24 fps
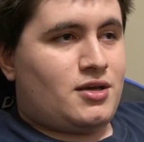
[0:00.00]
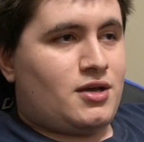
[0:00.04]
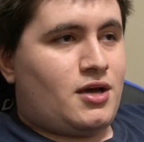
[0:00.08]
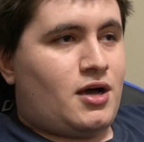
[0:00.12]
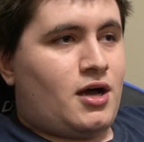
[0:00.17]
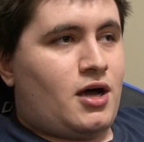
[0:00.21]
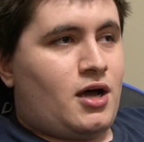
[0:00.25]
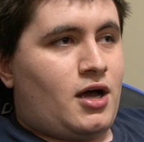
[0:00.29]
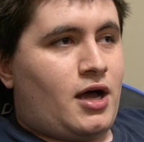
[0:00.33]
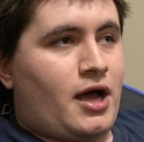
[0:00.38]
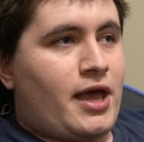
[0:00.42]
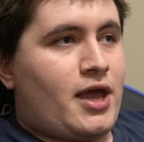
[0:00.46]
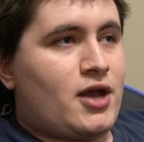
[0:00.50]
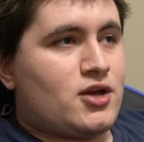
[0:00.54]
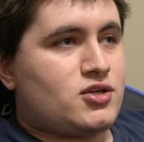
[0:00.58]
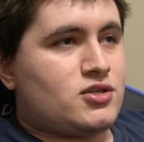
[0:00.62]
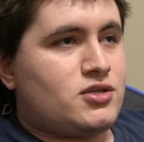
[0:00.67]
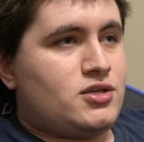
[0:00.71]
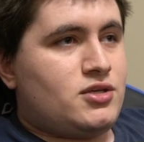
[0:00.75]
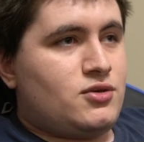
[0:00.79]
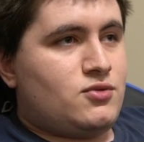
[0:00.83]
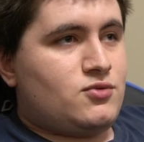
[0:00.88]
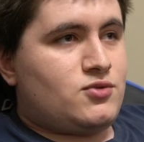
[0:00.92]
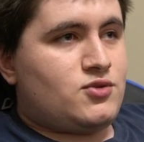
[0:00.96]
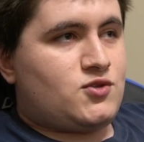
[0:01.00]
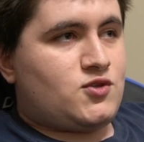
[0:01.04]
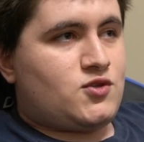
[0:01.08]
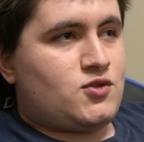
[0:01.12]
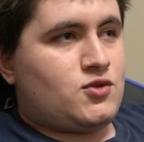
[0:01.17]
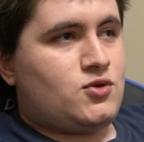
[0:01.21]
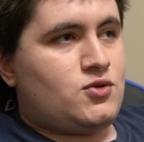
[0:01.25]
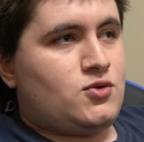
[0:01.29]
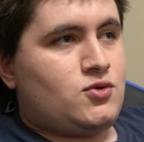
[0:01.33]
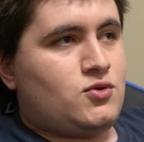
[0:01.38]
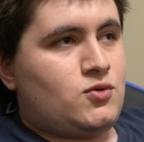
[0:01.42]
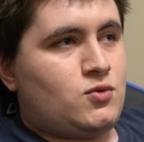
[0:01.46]
I actually use
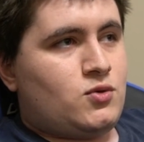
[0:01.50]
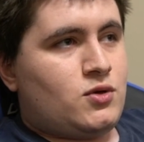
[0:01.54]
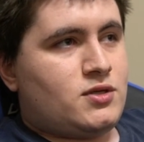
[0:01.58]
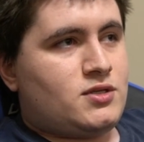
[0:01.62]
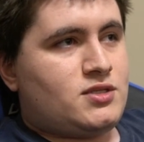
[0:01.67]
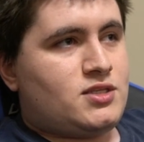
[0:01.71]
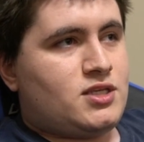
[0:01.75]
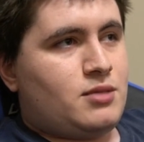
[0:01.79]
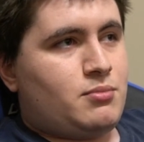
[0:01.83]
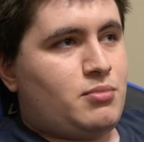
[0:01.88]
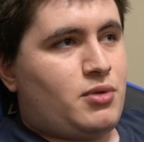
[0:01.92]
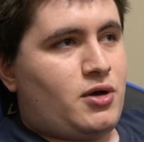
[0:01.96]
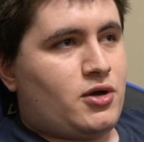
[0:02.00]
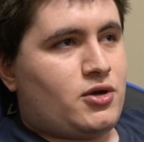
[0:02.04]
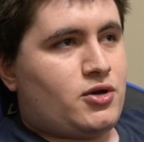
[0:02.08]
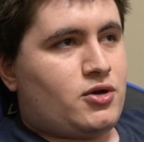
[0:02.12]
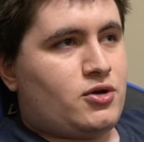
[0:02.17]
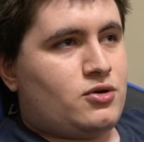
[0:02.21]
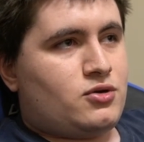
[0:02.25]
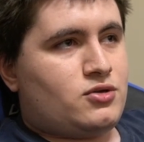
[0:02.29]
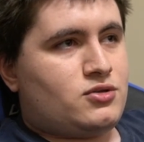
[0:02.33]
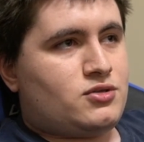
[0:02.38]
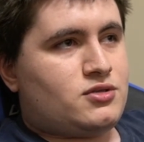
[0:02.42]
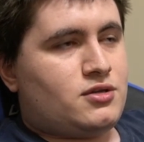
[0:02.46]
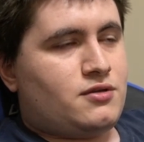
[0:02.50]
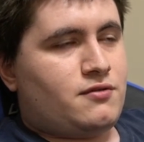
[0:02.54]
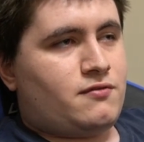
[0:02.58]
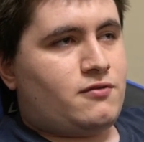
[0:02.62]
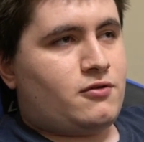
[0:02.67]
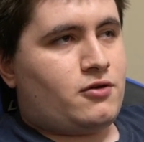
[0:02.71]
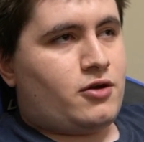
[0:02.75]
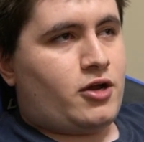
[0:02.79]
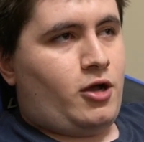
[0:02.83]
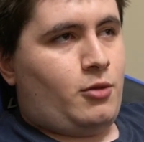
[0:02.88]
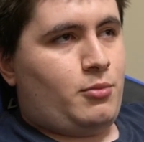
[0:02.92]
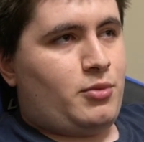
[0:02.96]
2 debuggers
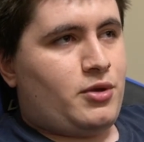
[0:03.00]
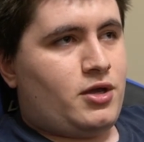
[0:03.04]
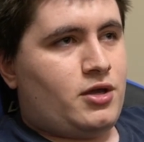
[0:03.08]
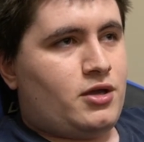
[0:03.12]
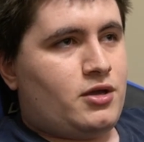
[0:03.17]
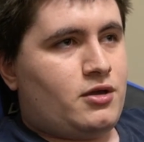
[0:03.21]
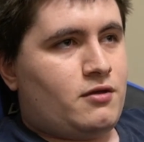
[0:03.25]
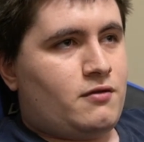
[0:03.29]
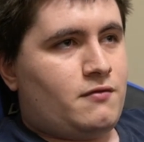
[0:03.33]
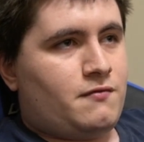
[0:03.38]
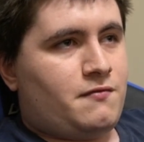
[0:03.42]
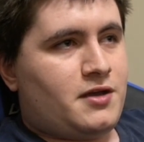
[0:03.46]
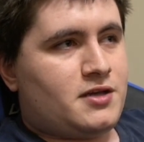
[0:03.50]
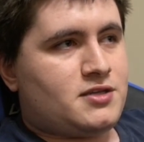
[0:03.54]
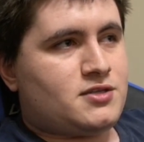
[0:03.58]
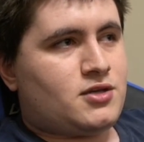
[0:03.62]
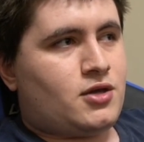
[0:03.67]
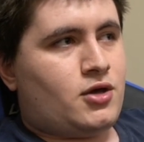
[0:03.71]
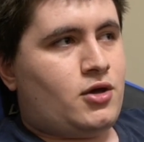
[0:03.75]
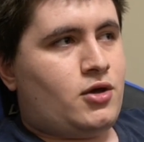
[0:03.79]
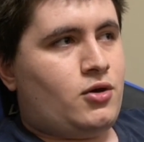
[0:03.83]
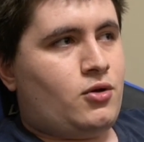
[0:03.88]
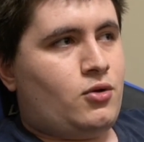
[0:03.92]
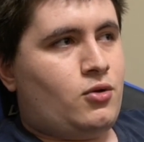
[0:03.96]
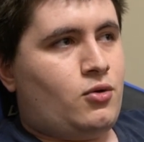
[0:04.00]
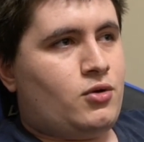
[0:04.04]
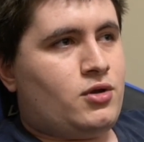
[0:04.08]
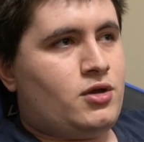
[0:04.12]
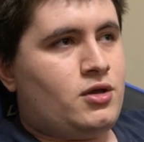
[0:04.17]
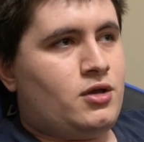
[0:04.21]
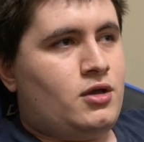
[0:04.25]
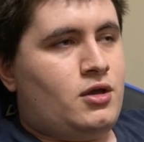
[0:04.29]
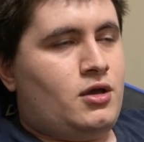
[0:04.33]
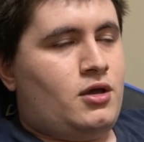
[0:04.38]
for helping fix code.